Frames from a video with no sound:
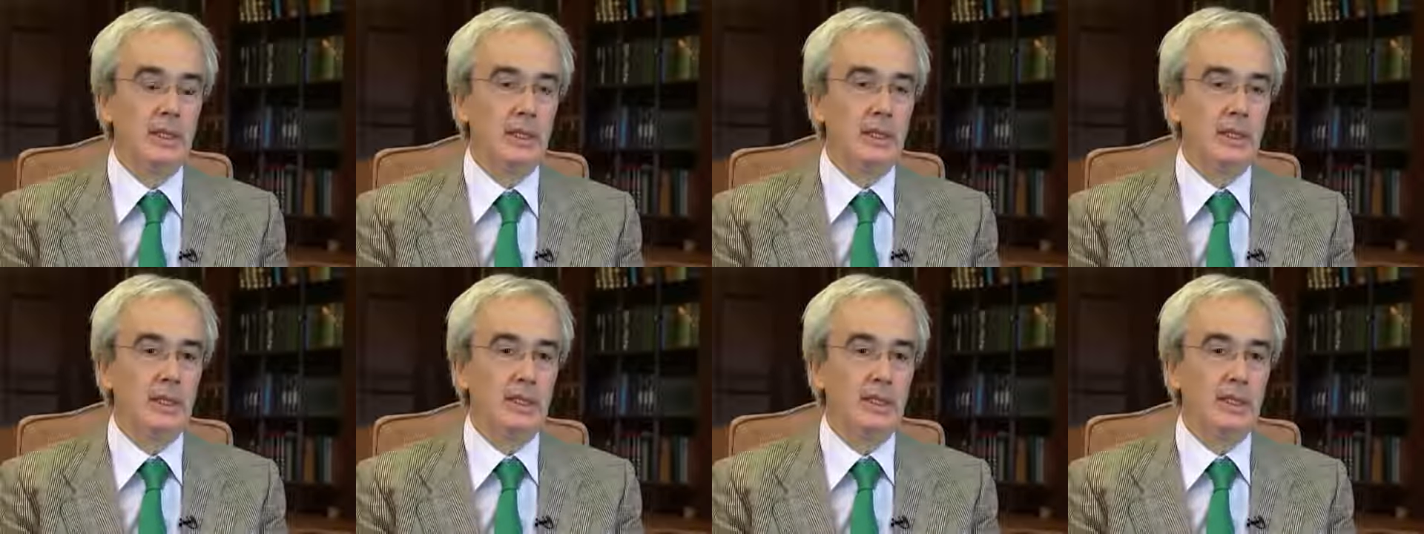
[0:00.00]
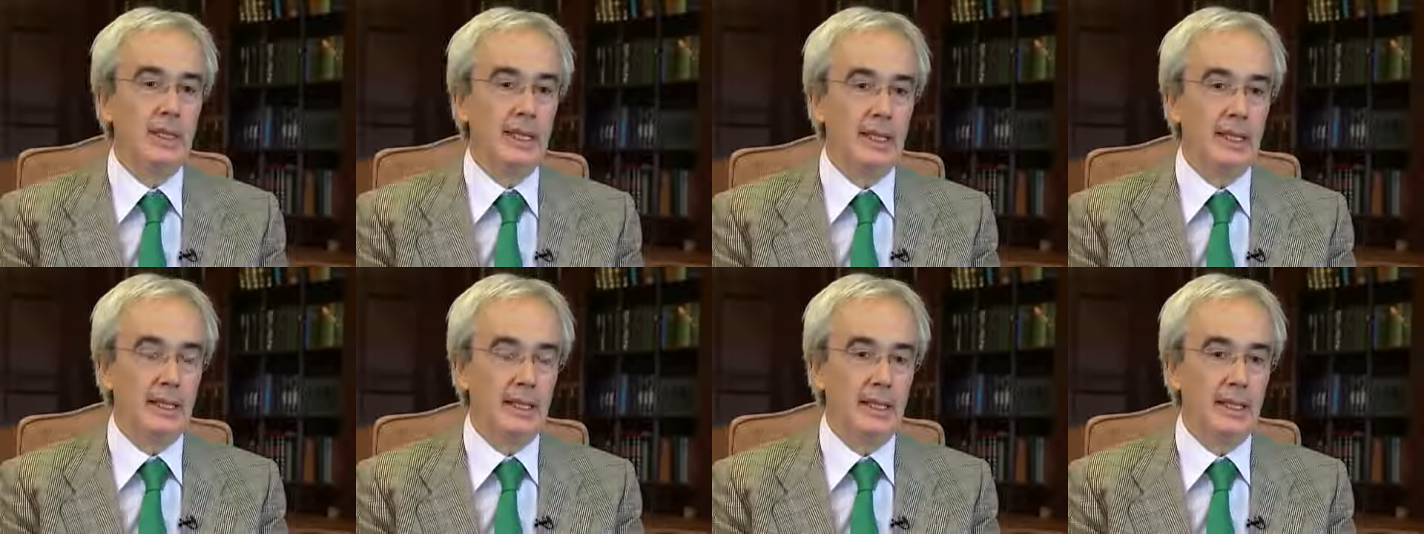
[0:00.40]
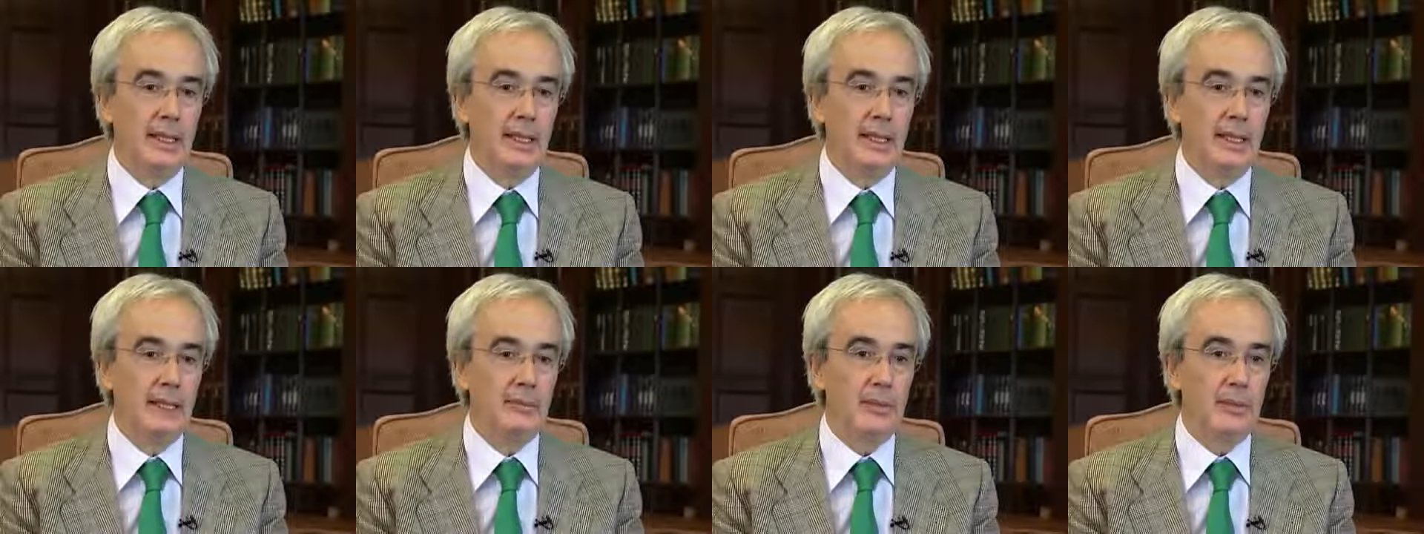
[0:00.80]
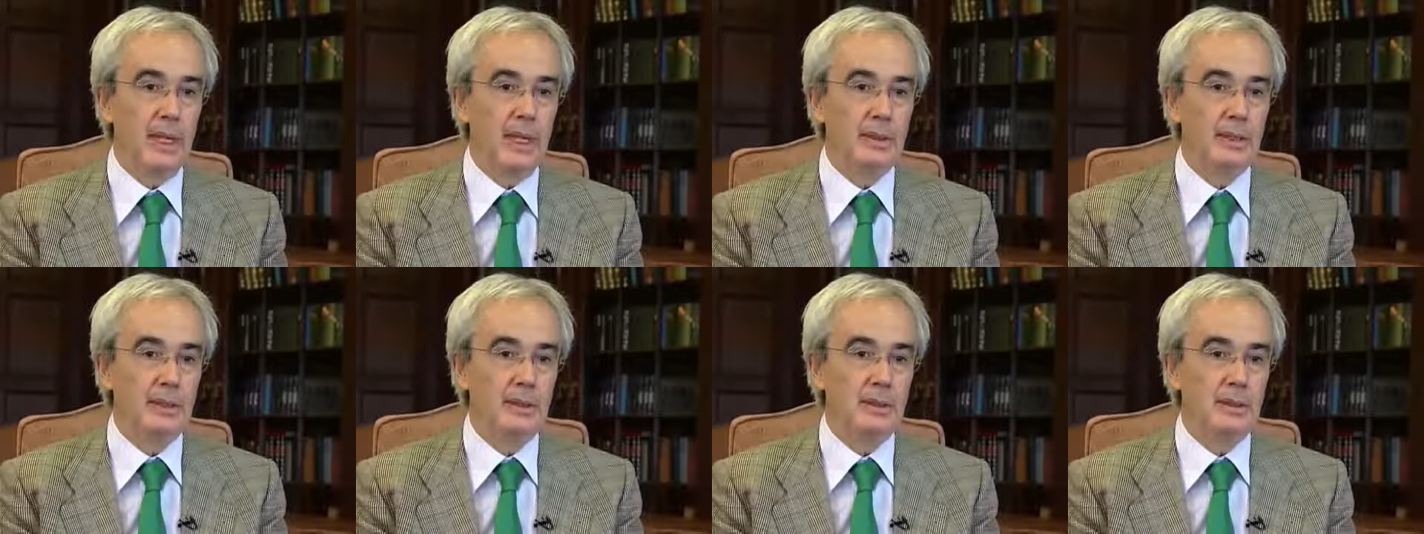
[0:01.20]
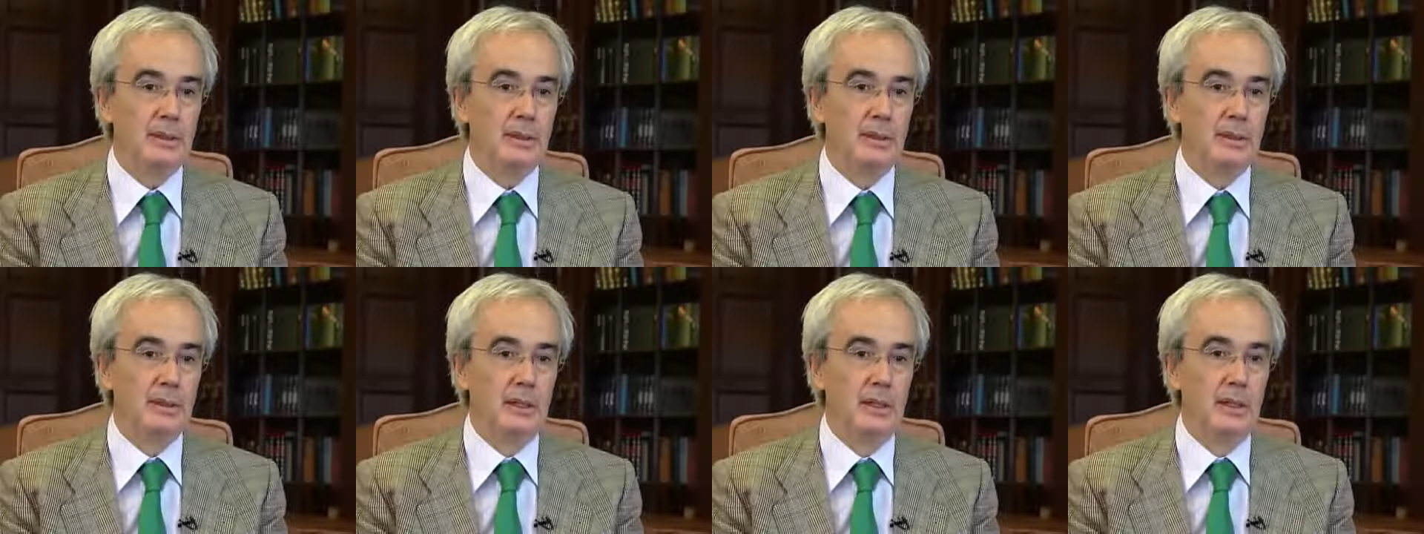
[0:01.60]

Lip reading: in daily clinical practice.